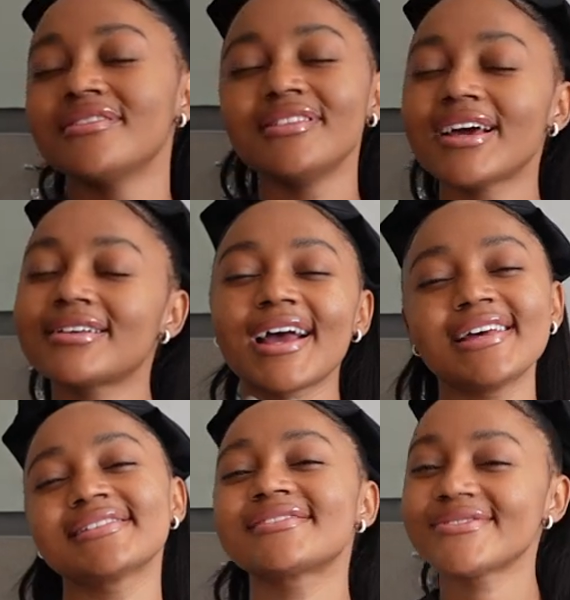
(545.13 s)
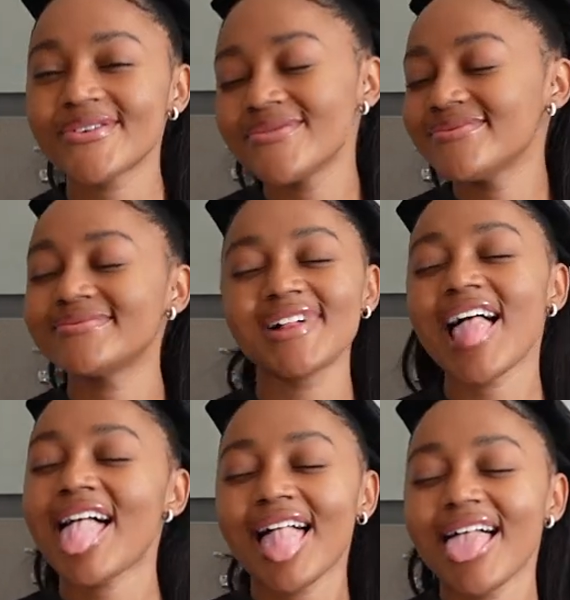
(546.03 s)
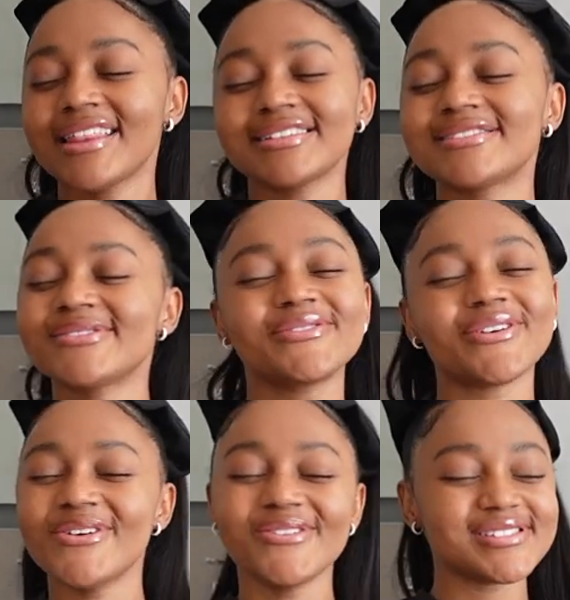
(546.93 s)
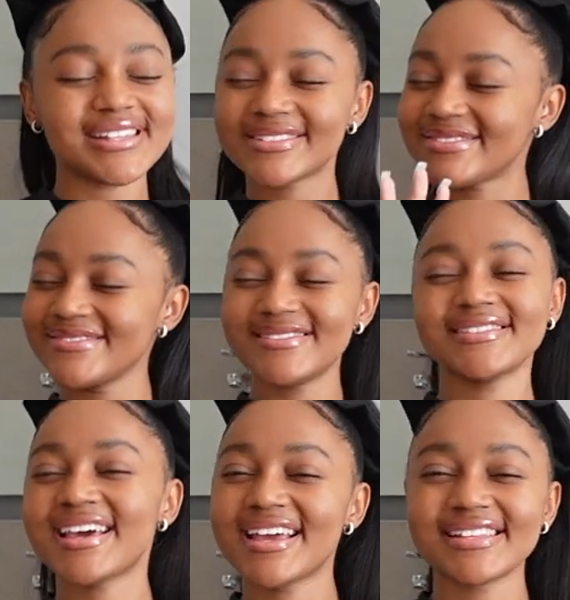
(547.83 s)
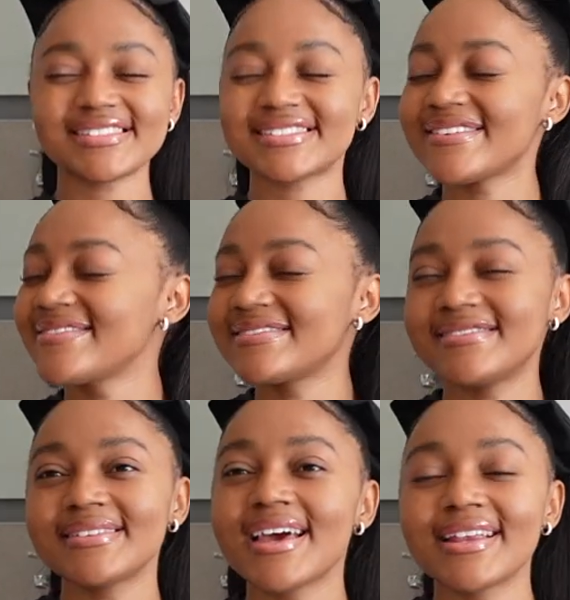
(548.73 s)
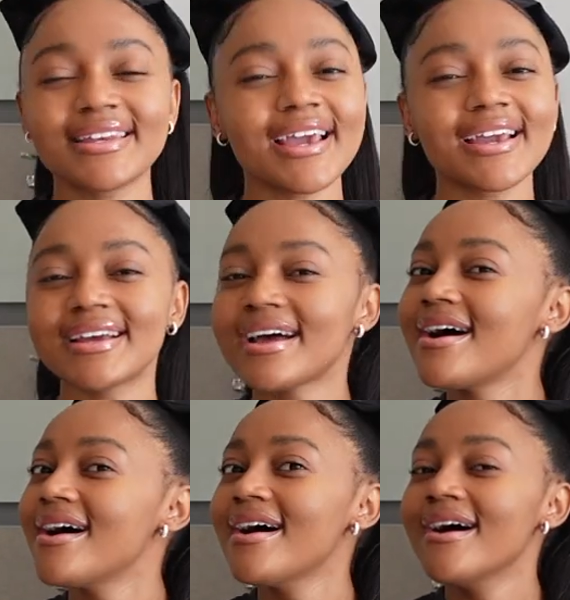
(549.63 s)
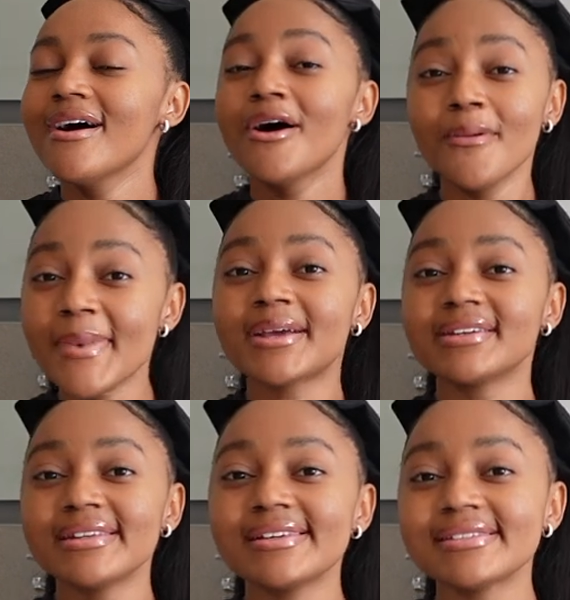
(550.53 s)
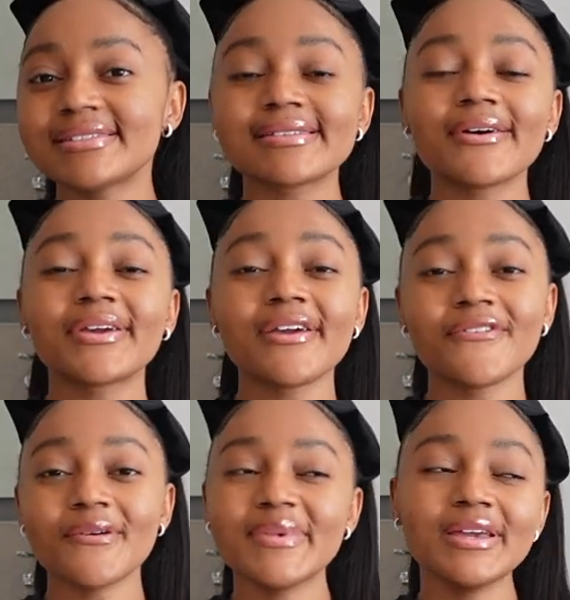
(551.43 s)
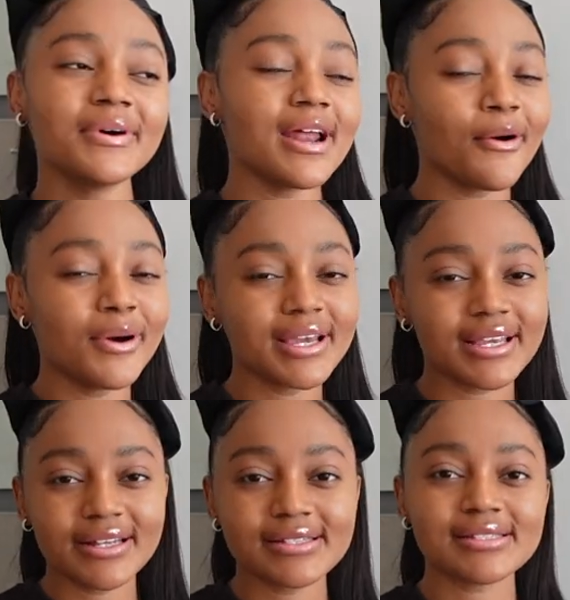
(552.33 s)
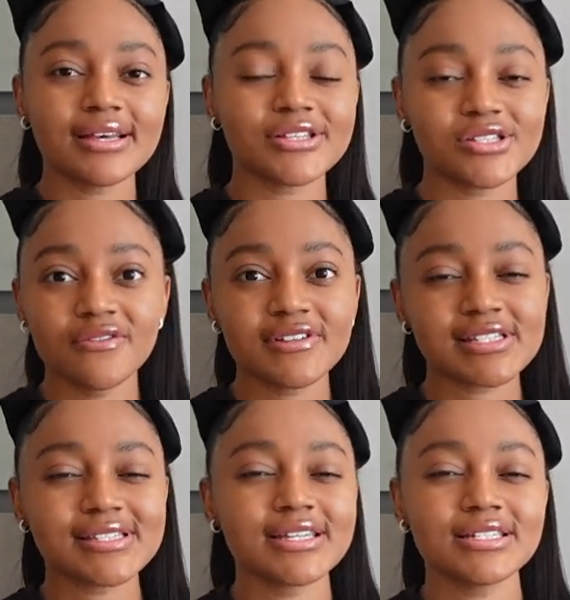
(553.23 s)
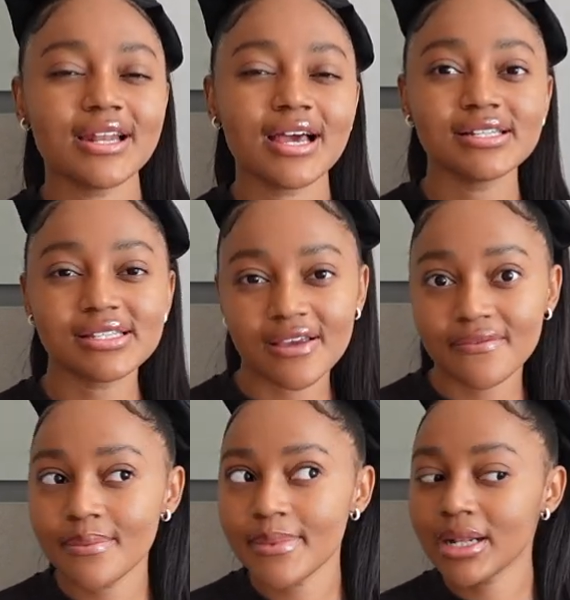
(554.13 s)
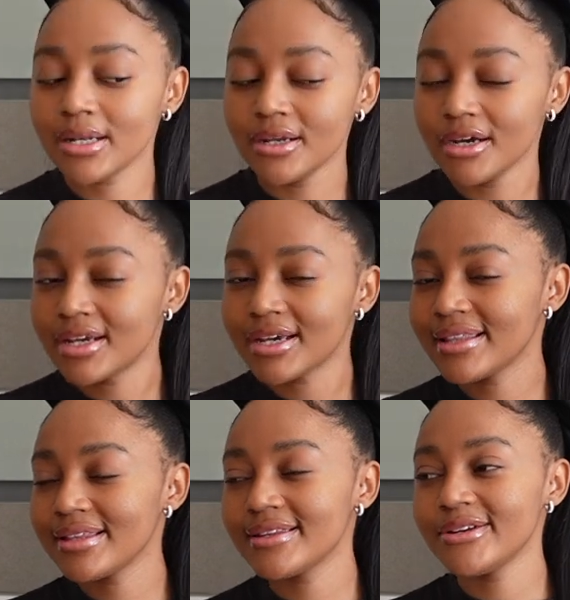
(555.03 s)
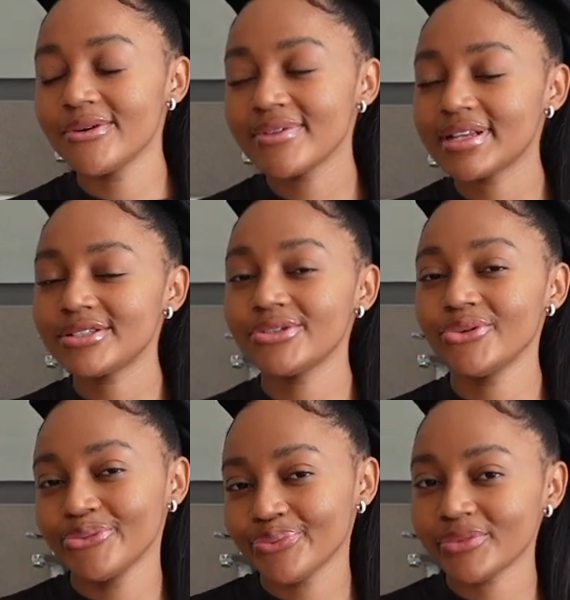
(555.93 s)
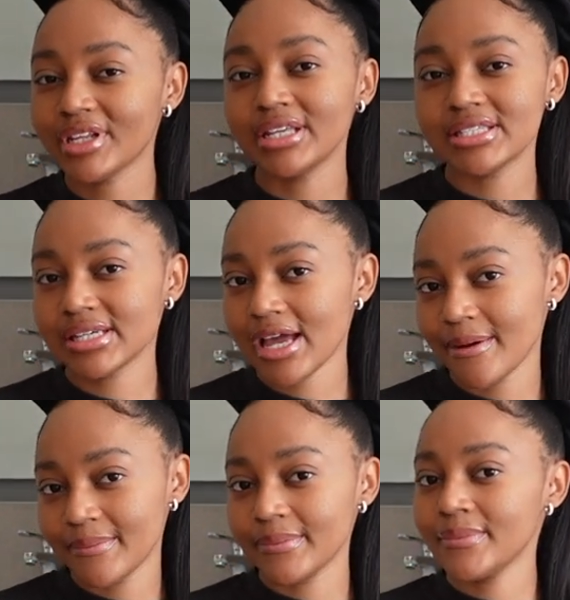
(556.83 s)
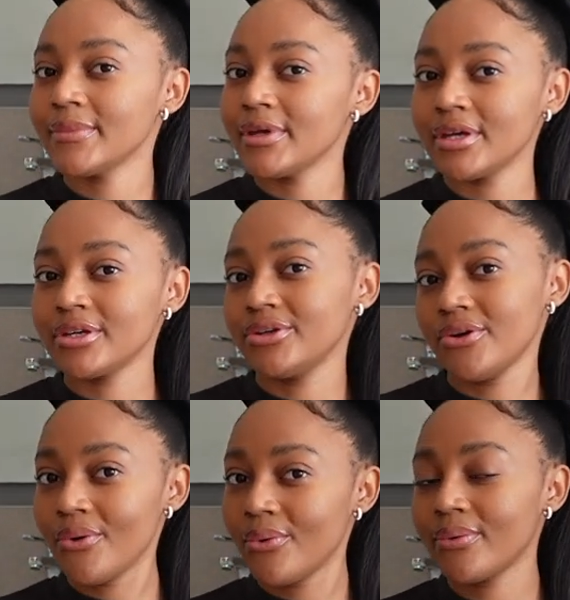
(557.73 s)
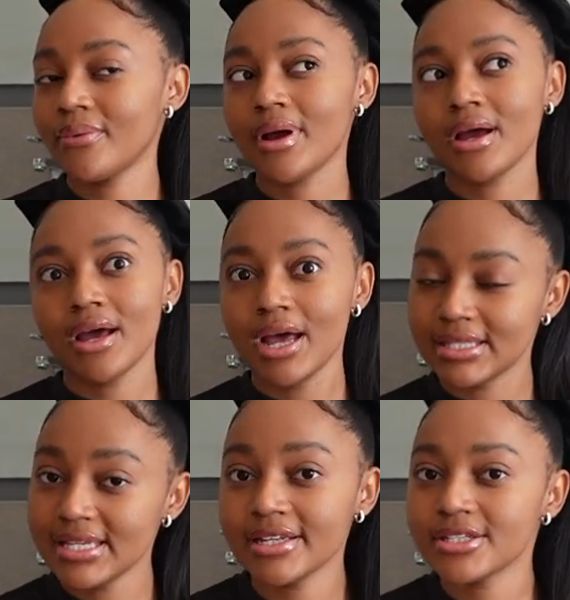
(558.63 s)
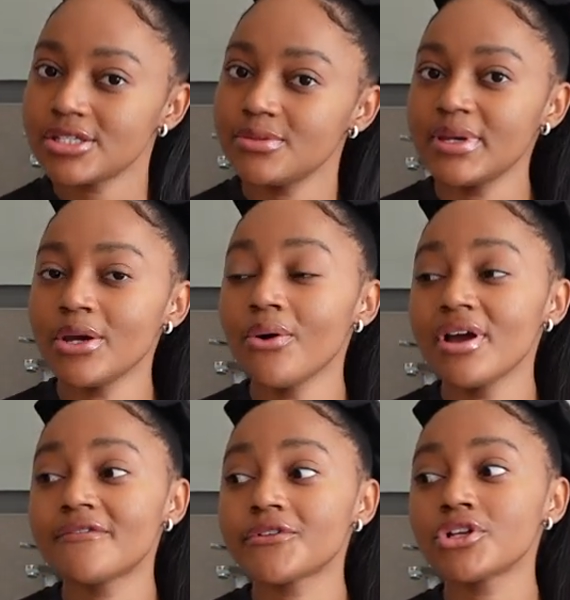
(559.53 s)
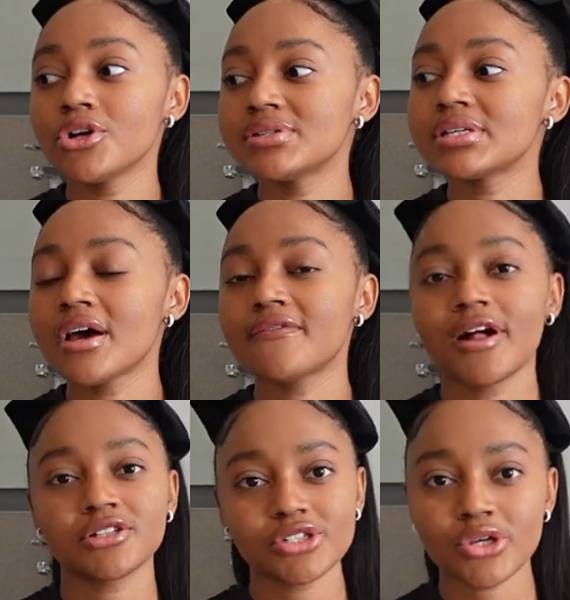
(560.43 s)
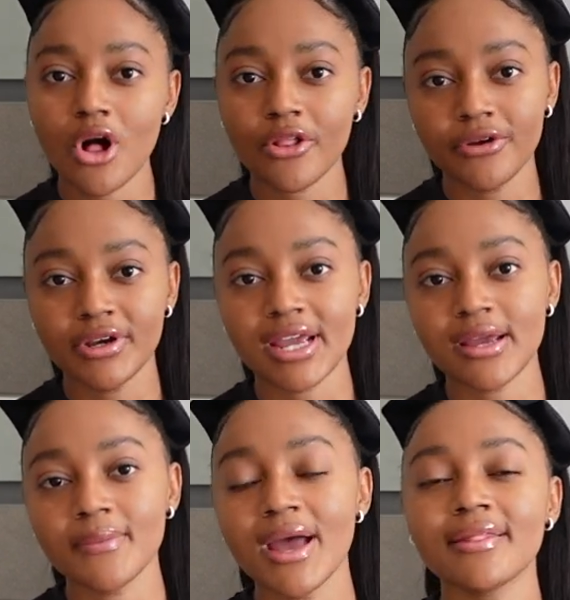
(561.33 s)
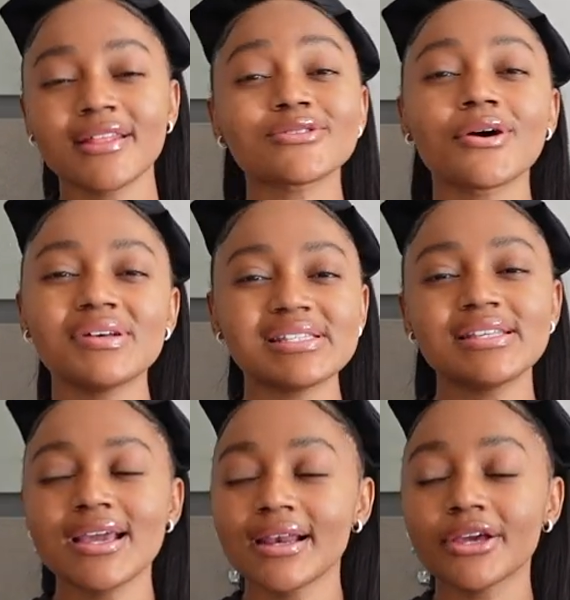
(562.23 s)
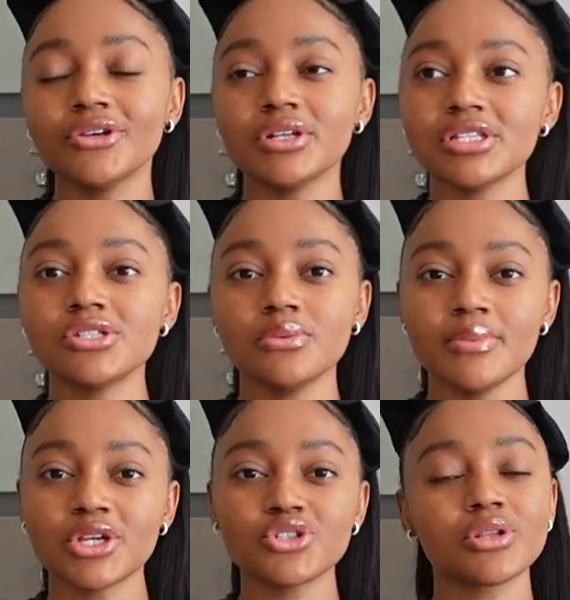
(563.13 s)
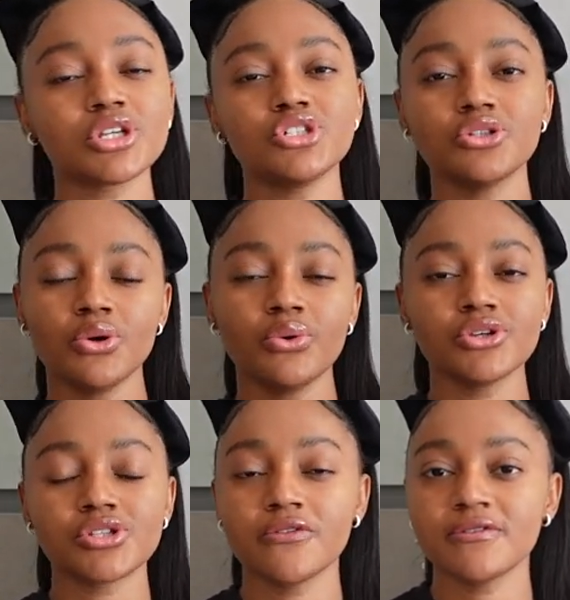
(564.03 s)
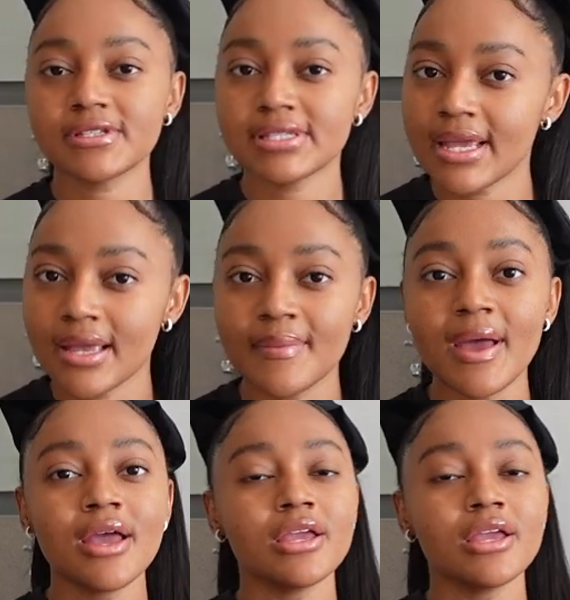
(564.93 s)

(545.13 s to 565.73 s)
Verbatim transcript: Like, guys, that's so eh, that's so gross. Like, don't do that. Don't do that. Like, oh my goodness. Okay, for me, when I want to get a server's attention, I just give them that look, and then they know that, you know, they need to come, you know, attend to me. Or if they're close enough, I'll just call their name. That's what I was saying. Like, you need to make sure that you know your server's name.